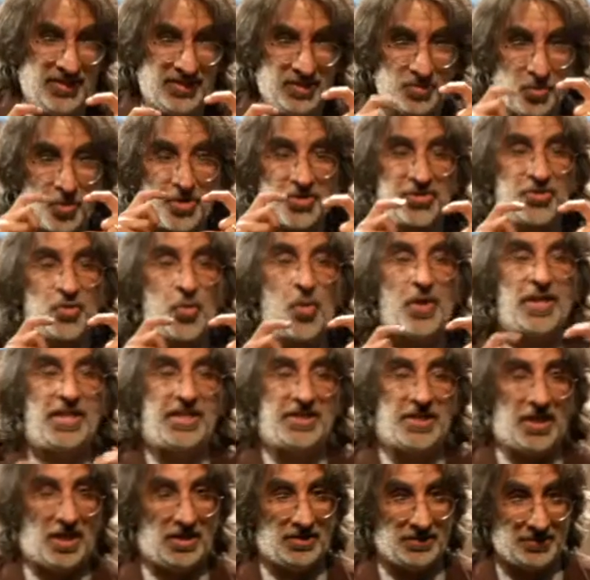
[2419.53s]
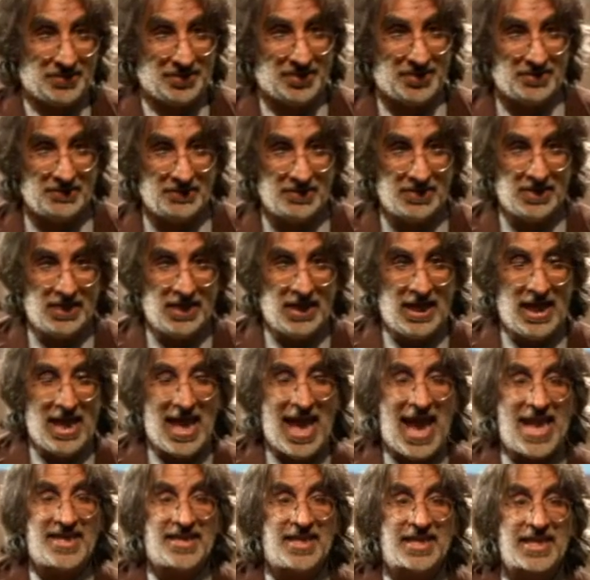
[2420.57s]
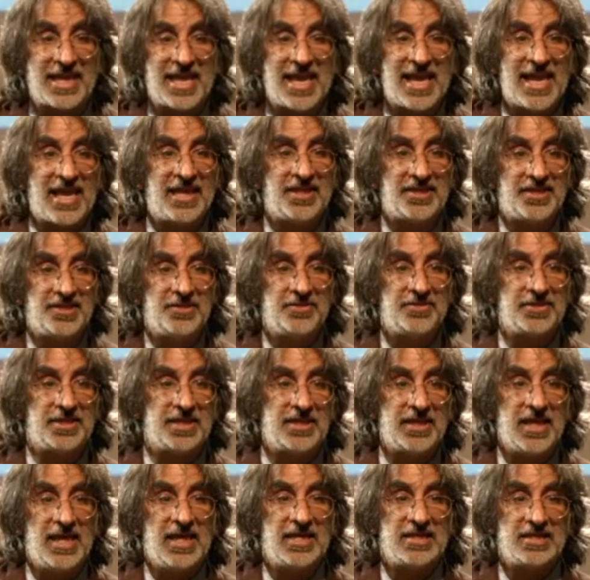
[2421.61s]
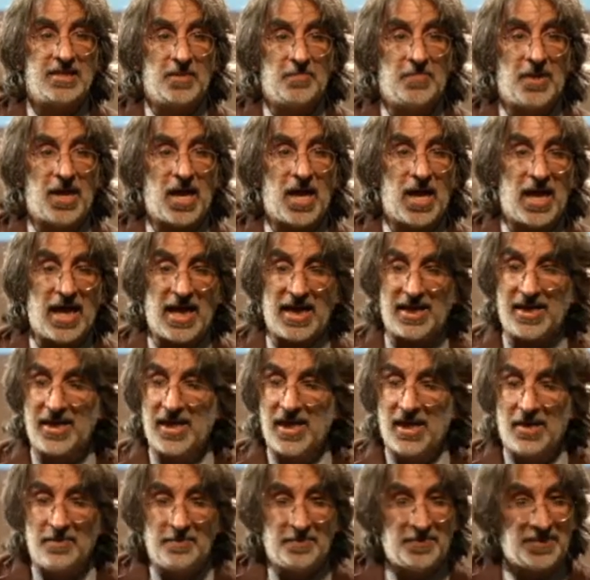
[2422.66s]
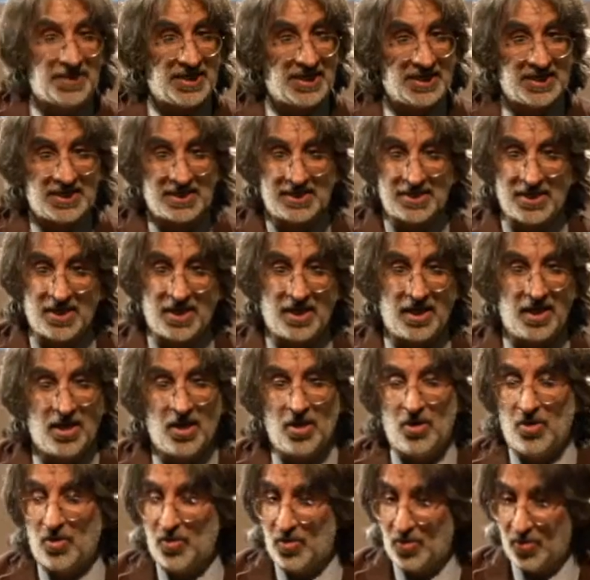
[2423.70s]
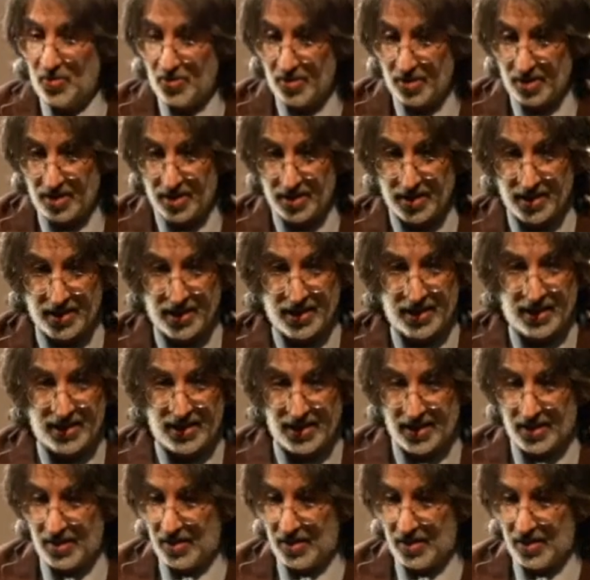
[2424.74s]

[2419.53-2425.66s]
It's worth $20 and you can't use it to buy pizza or